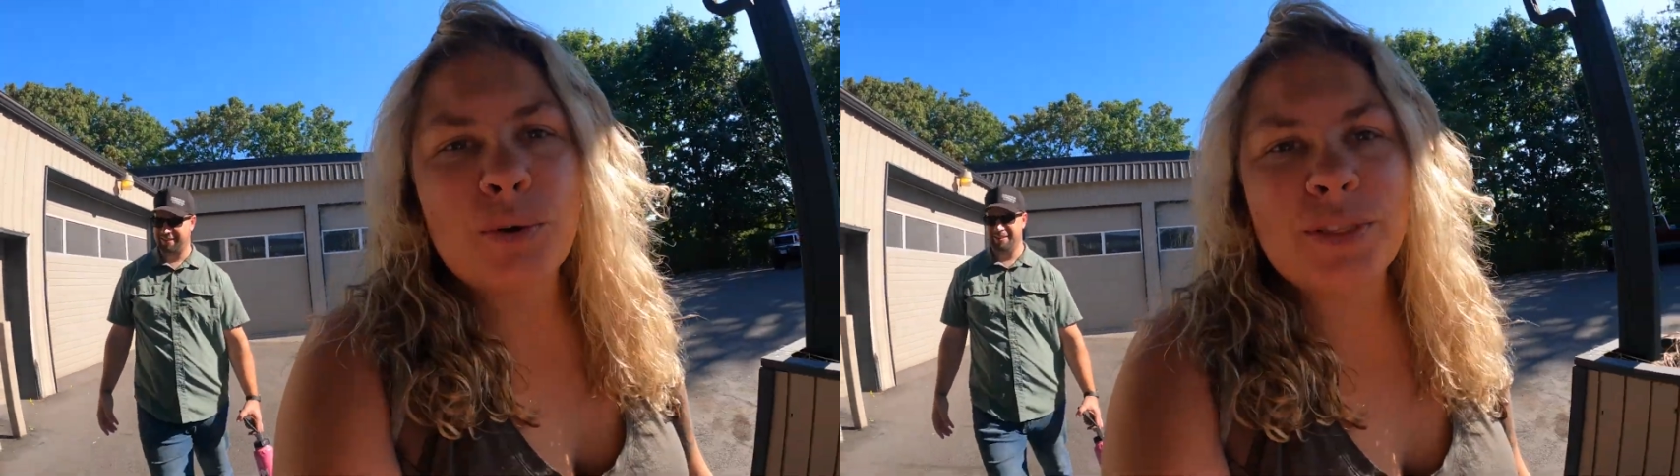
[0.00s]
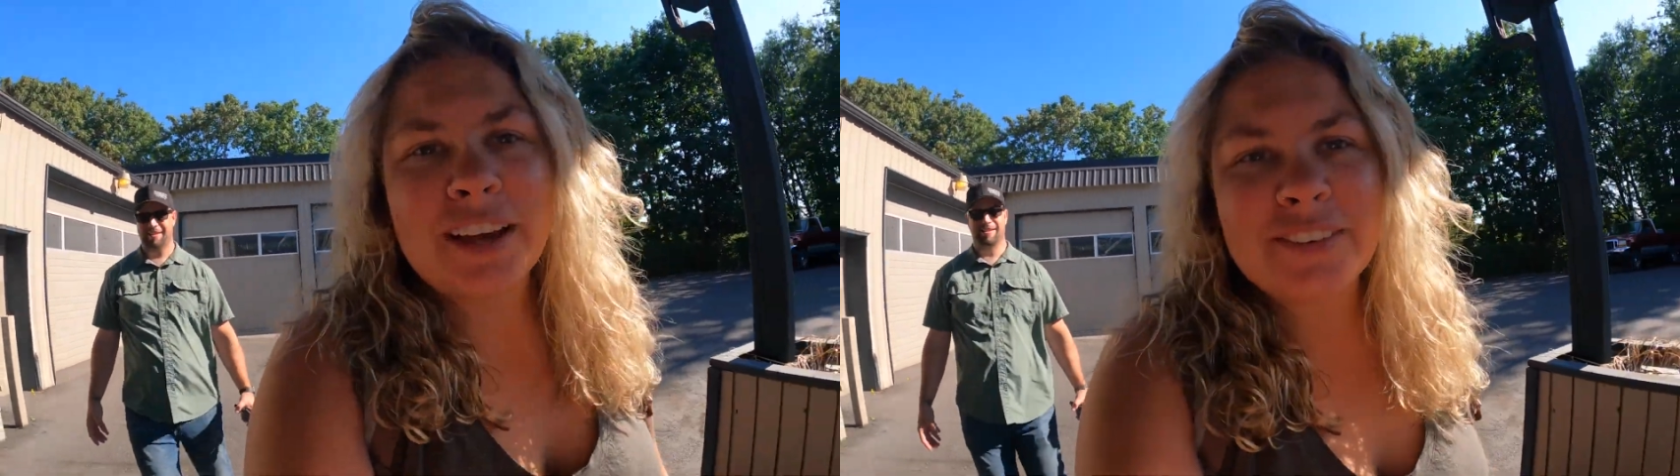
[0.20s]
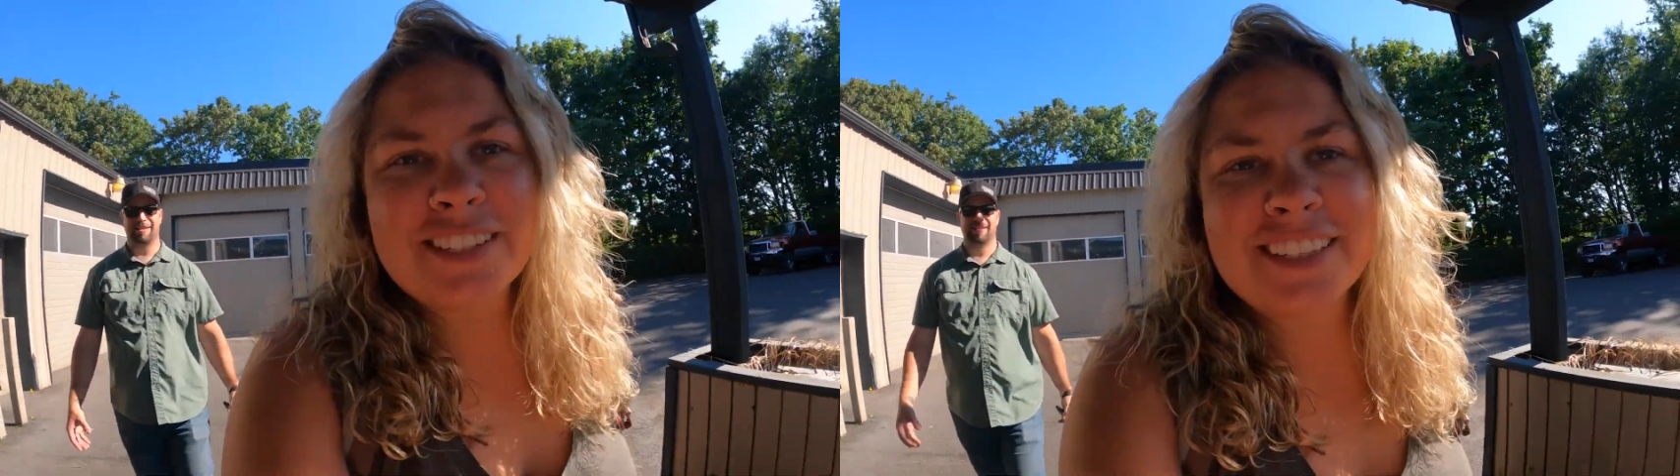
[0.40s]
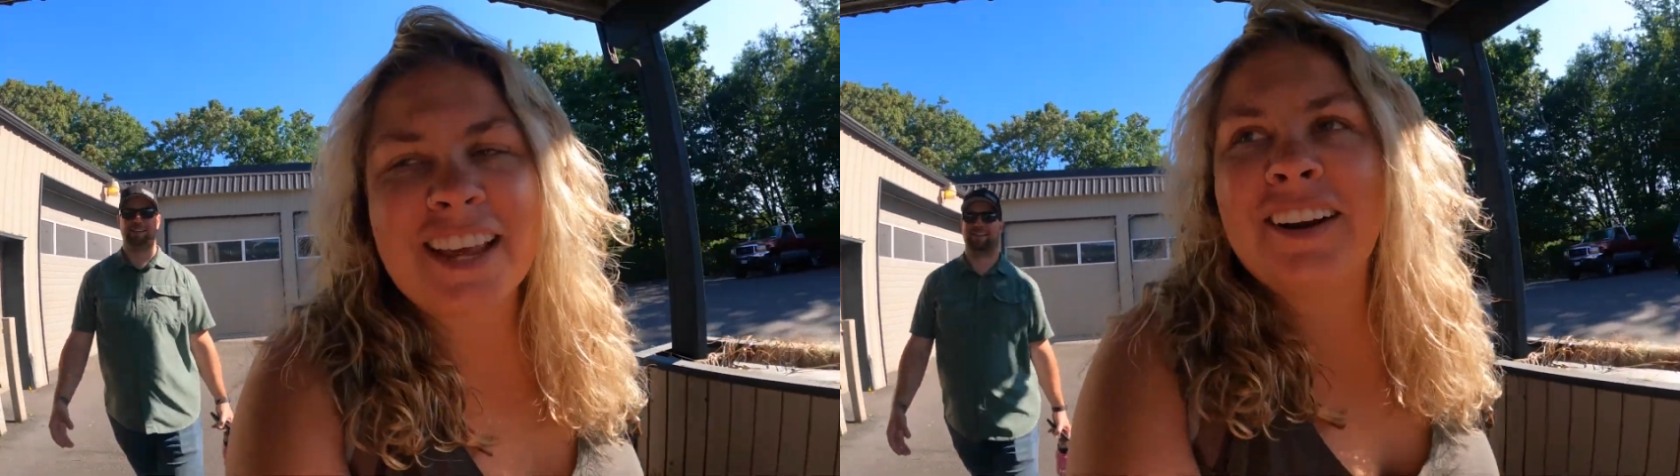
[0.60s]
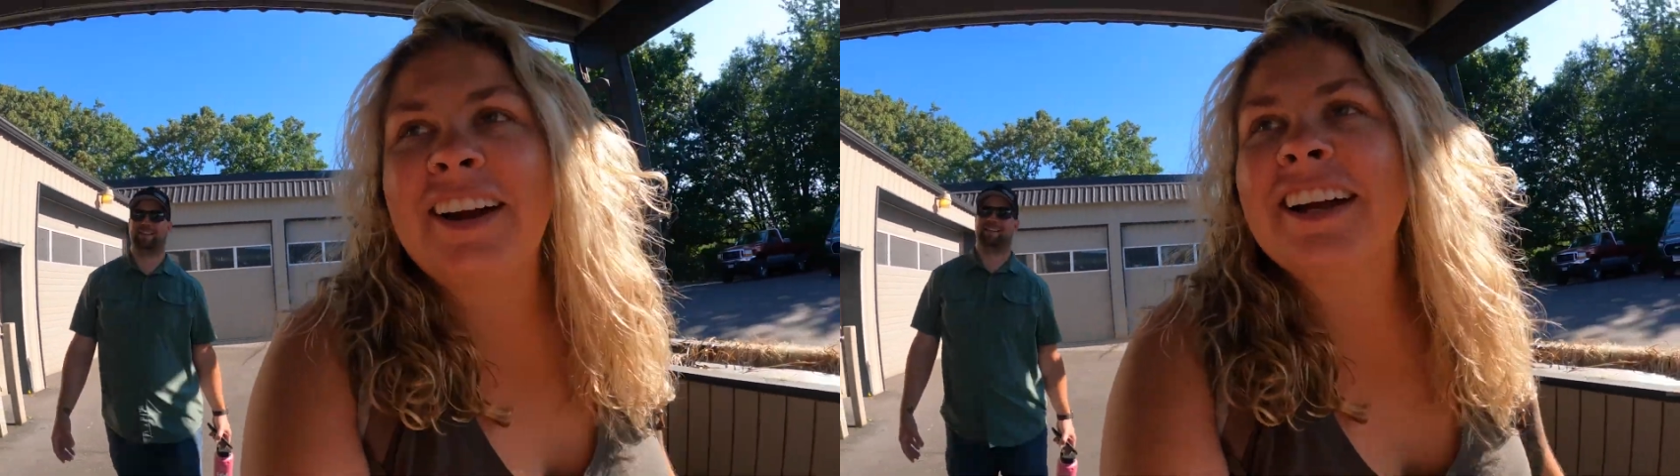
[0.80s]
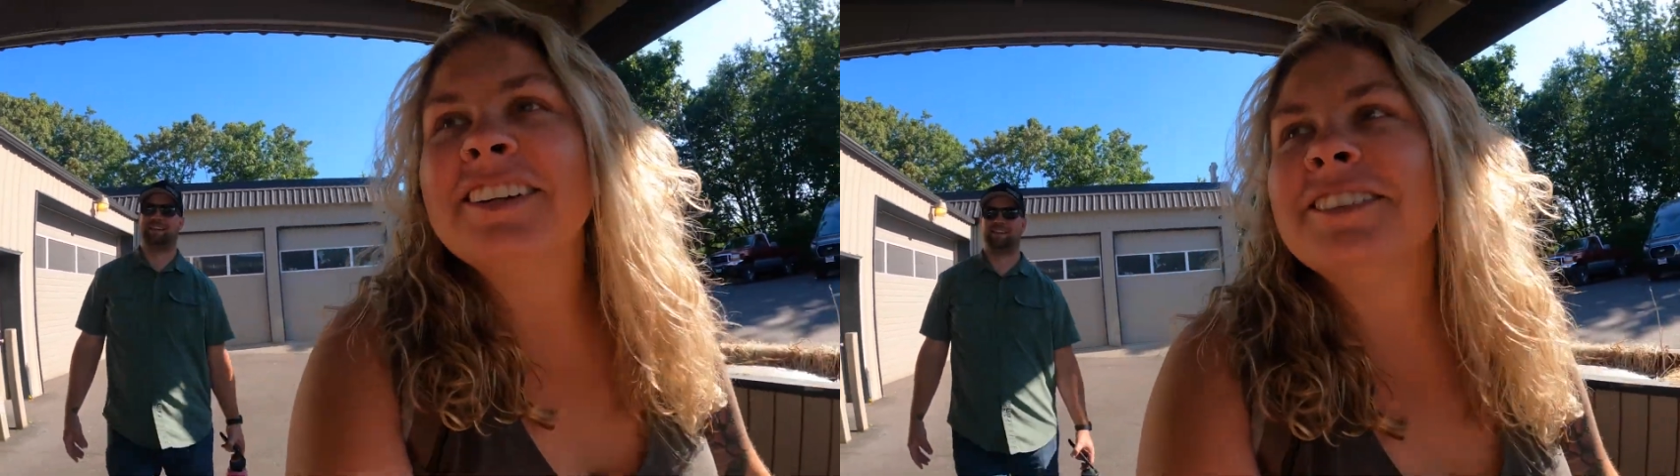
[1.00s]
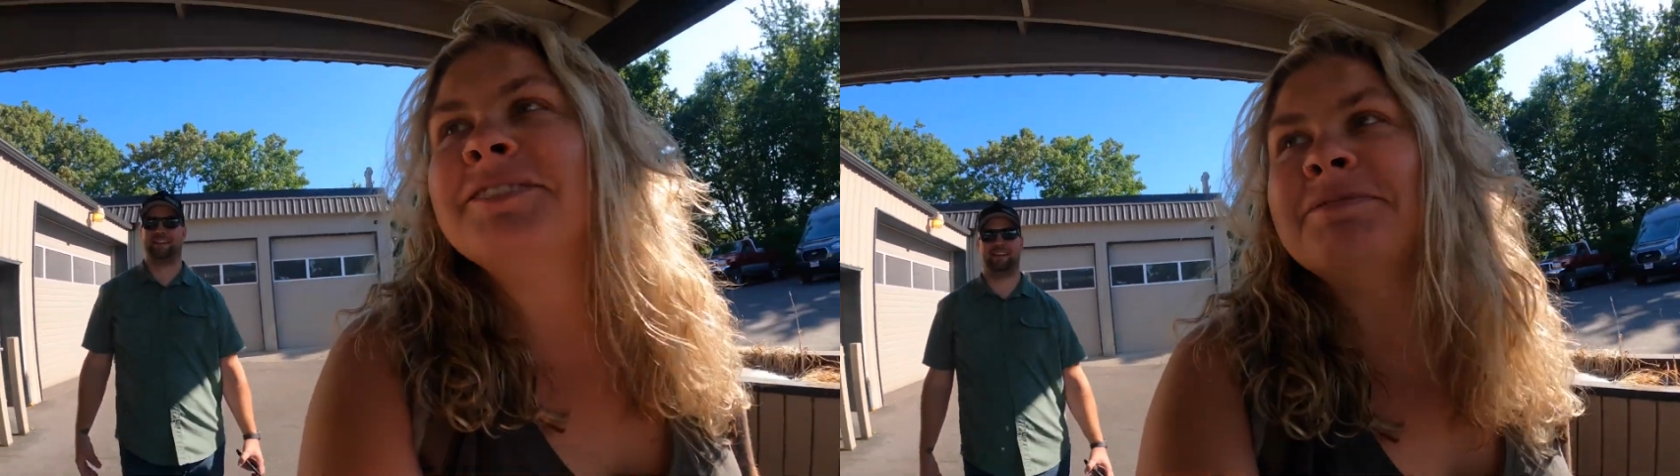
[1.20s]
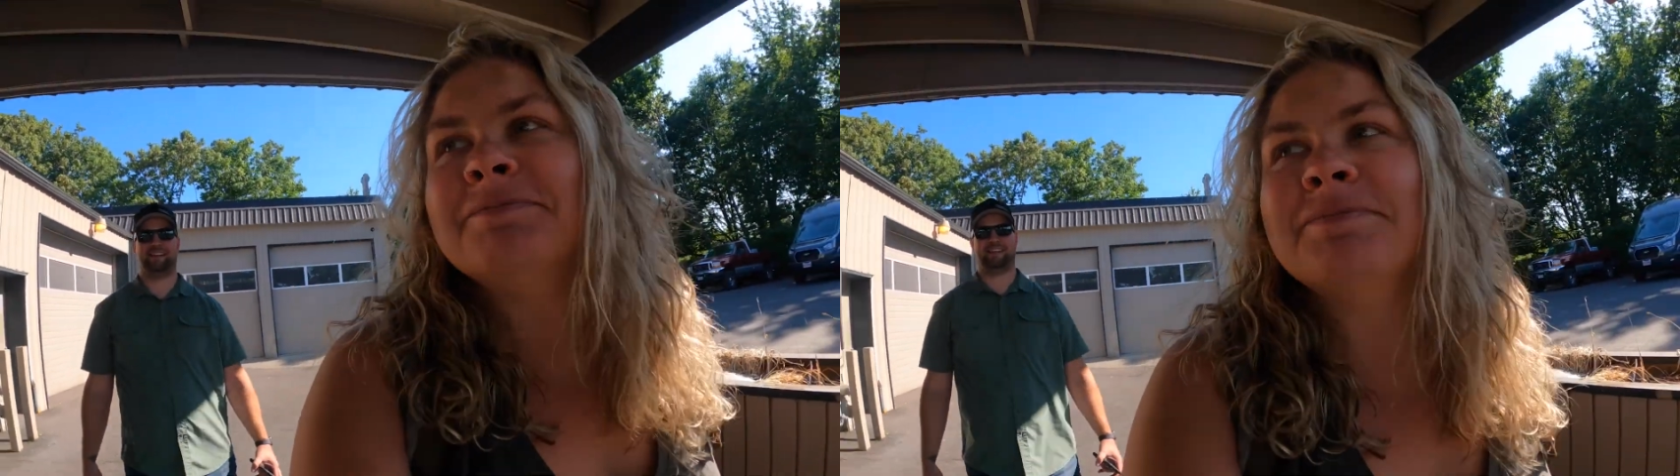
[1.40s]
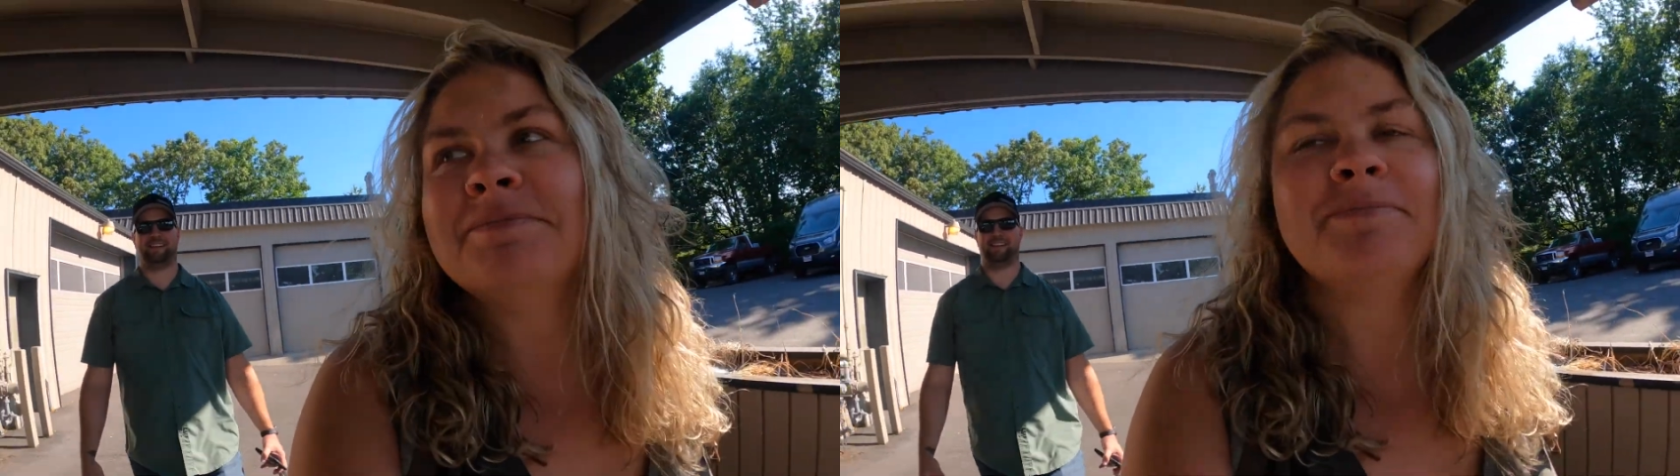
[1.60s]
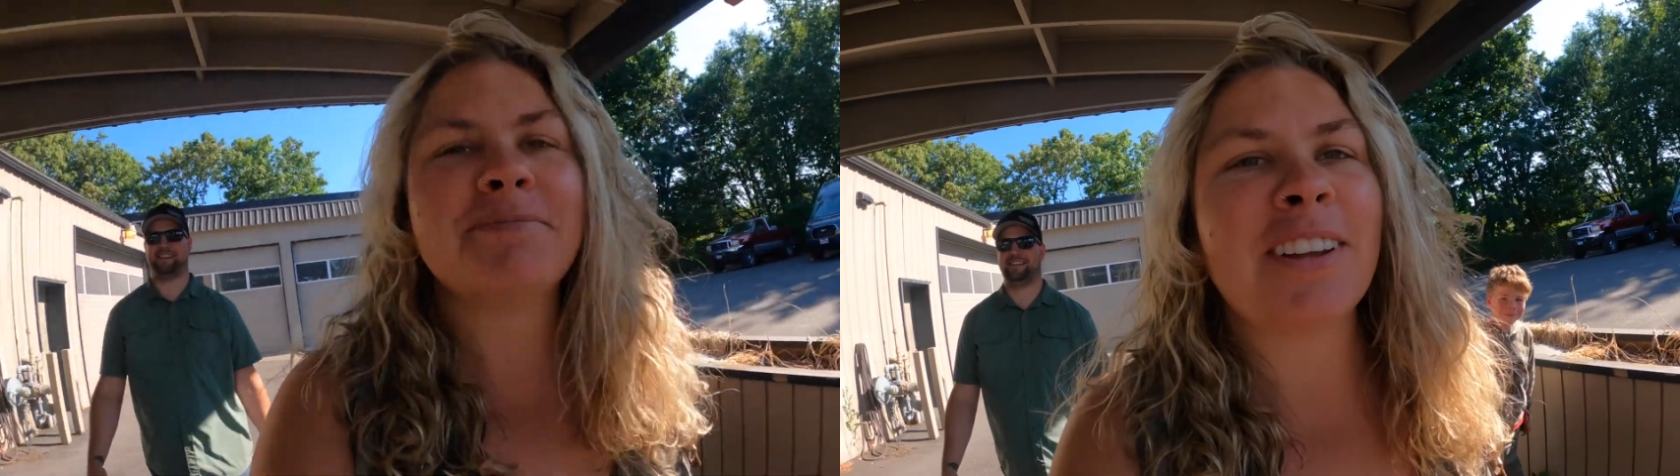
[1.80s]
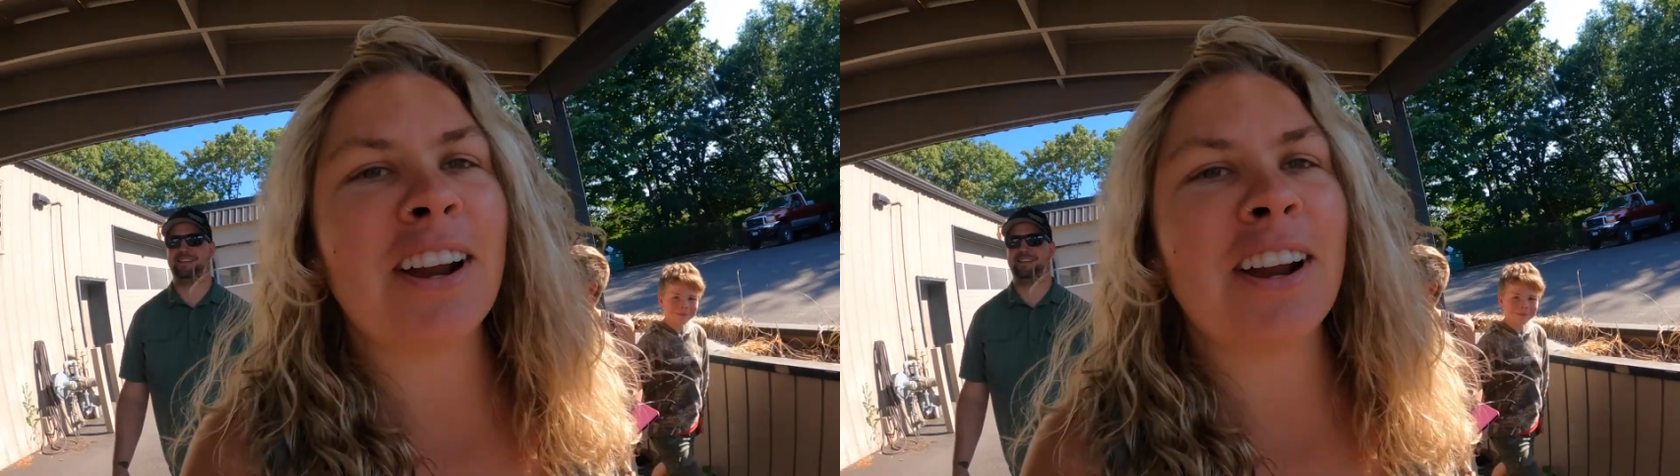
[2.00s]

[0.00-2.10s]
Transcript: Ooh, that was scary. All